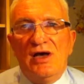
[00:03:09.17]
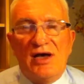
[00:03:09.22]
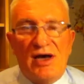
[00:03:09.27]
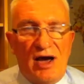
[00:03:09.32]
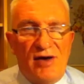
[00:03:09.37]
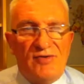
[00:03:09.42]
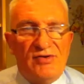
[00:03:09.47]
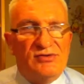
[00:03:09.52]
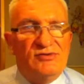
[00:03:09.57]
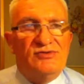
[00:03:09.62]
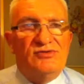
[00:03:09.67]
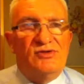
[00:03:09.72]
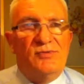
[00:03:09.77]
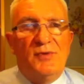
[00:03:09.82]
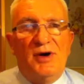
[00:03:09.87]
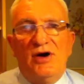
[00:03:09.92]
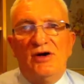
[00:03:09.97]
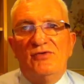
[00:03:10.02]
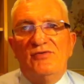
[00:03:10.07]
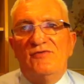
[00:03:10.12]
current
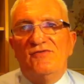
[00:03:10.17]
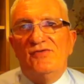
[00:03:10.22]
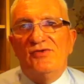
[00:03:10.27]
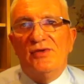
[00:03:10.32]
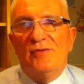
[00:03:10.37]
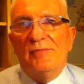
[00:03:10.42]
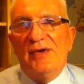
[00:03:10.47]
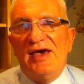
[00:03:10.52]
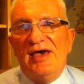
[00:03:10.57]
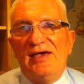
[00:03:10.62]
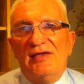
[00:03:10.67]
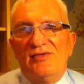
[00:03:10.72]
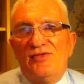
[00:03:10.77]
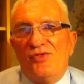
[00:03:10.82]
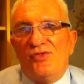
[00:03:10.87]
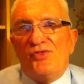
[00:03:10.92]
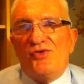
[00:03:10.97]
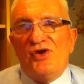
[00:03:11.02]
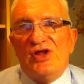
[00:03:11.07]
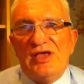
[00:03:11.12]
demand for the main
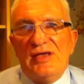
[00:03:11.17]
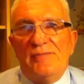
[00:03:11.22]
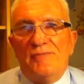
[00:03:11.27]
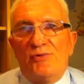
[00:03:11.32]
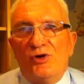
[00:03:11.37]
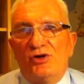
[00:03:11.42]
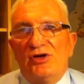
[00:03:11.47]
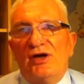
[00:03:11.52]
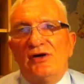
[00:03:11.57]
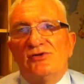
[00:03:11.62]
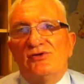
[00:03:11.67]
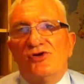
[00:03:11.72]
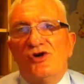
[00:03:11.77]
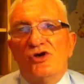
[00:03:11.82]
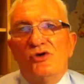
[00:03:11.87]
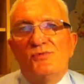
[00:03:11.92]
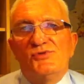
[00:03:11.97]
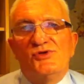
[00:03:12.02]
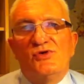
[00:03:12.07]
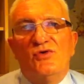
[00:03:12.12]
three product
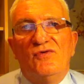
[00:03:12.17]
groups,